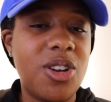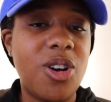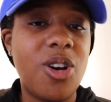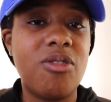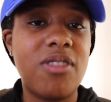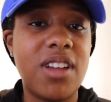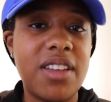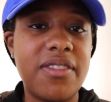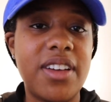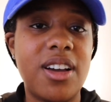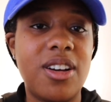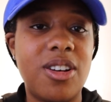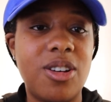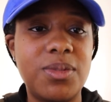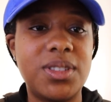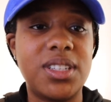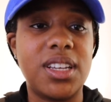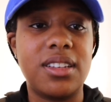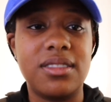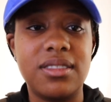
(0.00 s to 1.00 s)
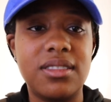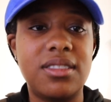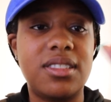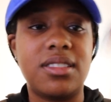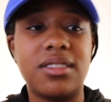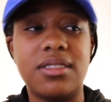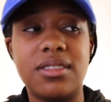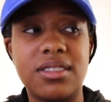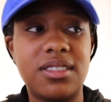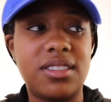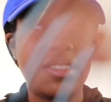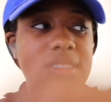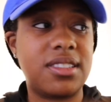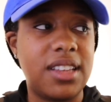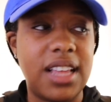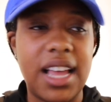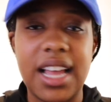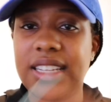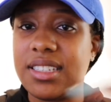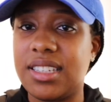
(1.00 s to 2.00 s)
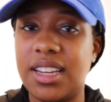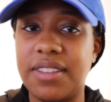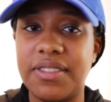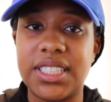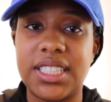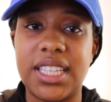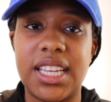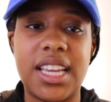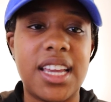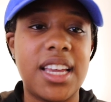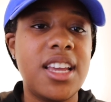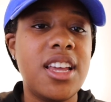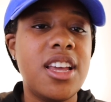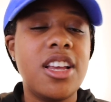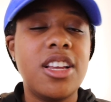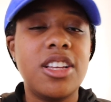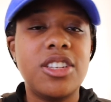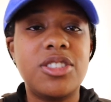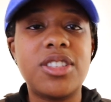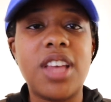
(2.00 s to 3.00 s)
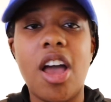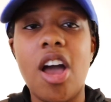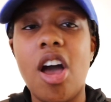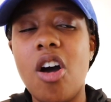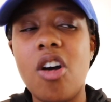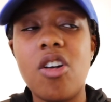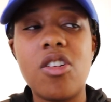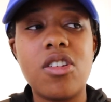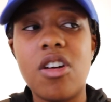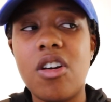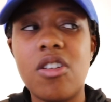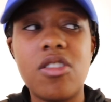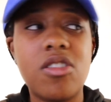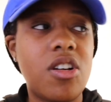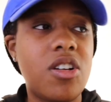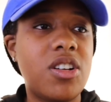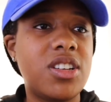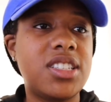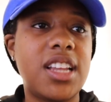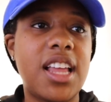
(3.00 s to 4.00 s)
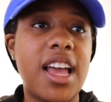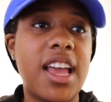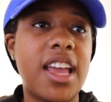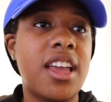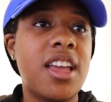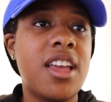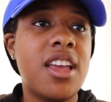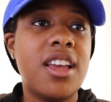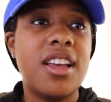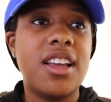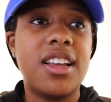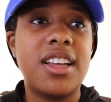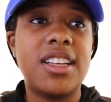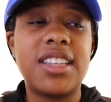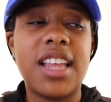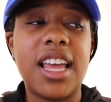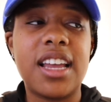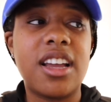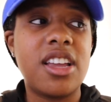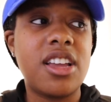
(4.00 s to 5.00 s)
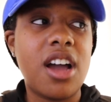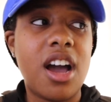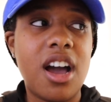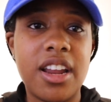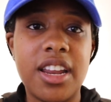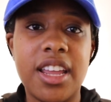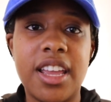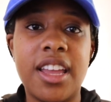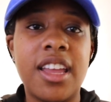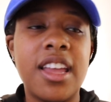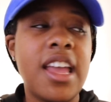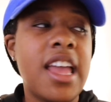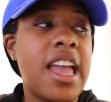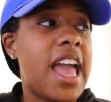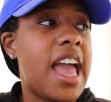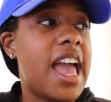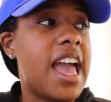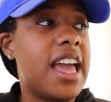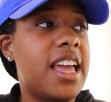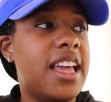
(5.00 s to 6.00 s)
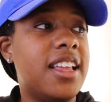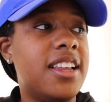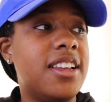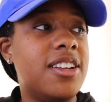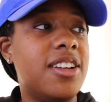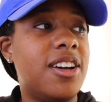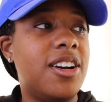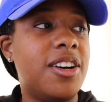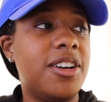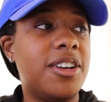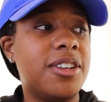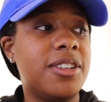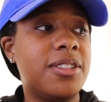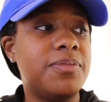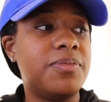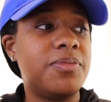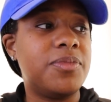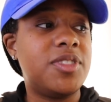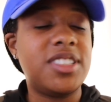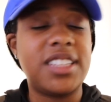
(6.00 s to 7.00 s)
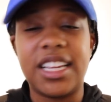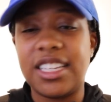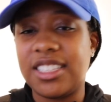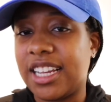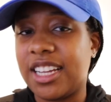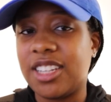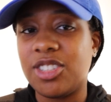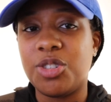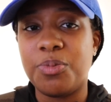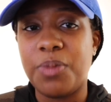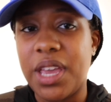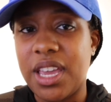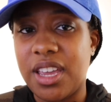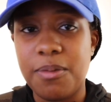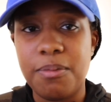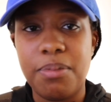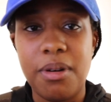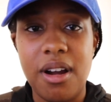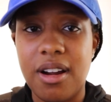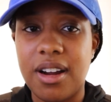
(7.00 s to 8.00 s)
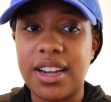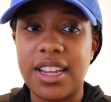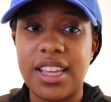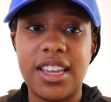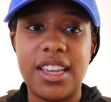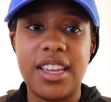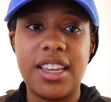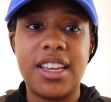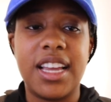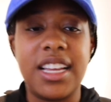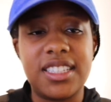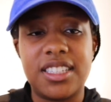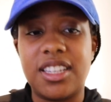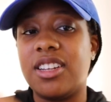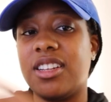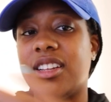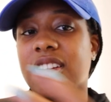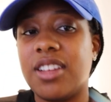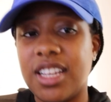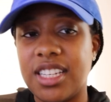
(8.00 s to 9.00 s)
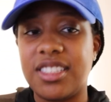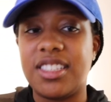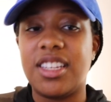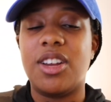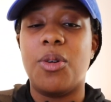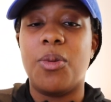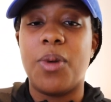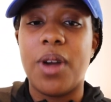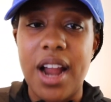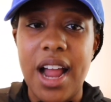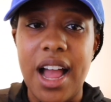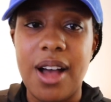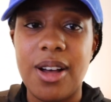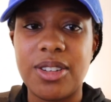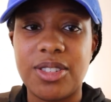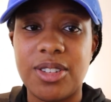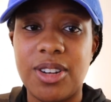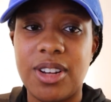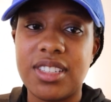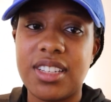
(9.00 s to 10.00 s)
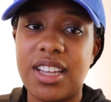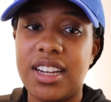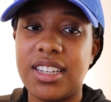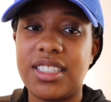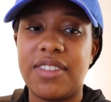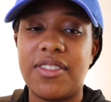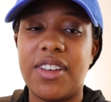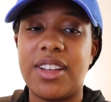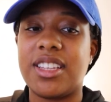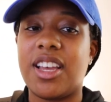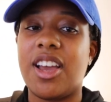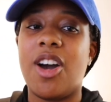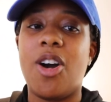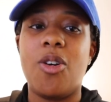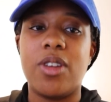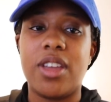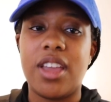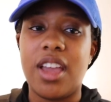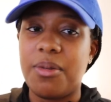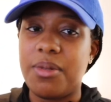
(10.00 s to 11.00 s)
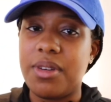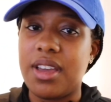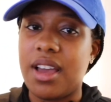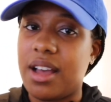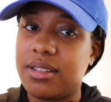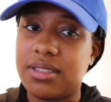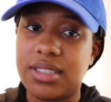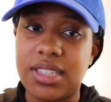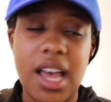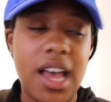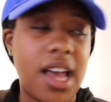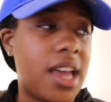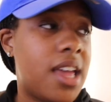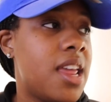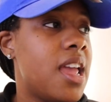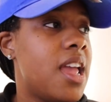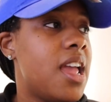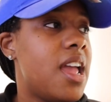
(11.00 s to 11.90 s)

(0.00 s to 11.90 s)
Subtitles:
know, a rave at home is like, the lights and everything. She's like, oh no, it's like a yachty. And she's like, it's like a Jamaican party. It's in a warehouse and all this kind of stuff. I was like, oh yeah, we outside.